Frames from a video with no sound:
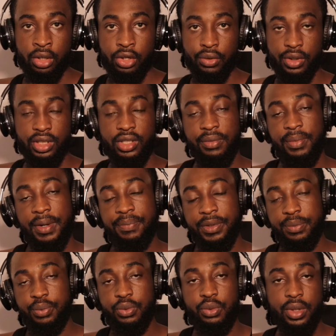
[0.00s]
Yo, what's up my
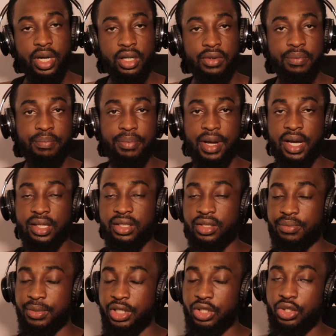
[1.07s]
people, welcome back to
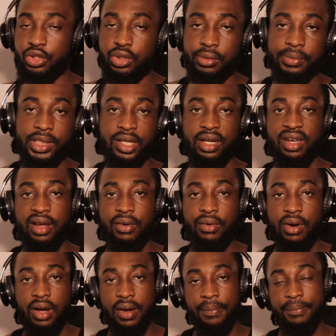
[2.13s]
my YouTube
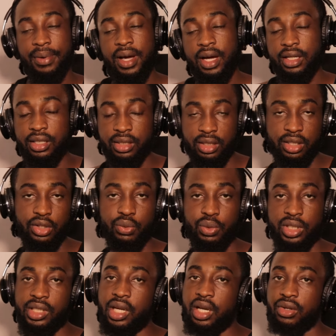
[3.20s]
channel. I'm back again
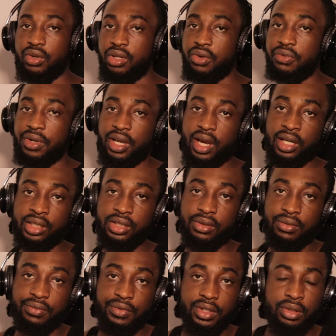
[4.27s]
with another
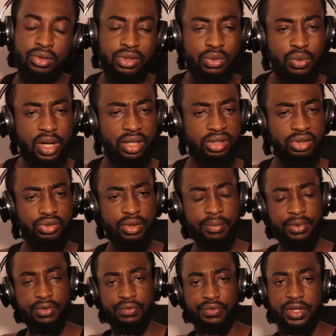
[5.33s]
reaction video. So Wale
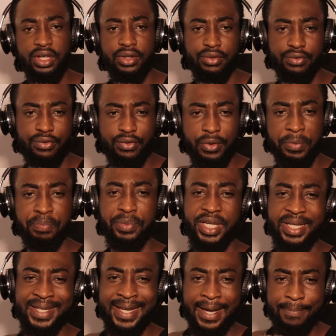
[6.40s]
dropped the video for
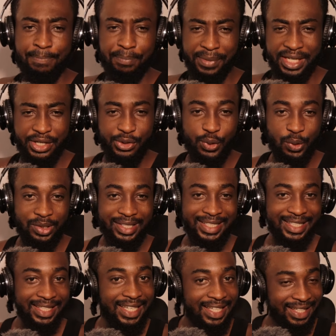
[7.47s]
Minamino
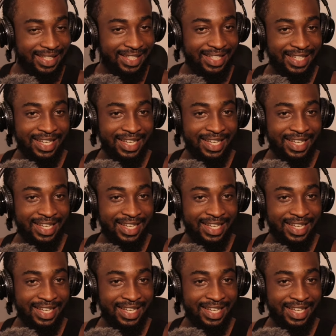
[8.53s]
Sin.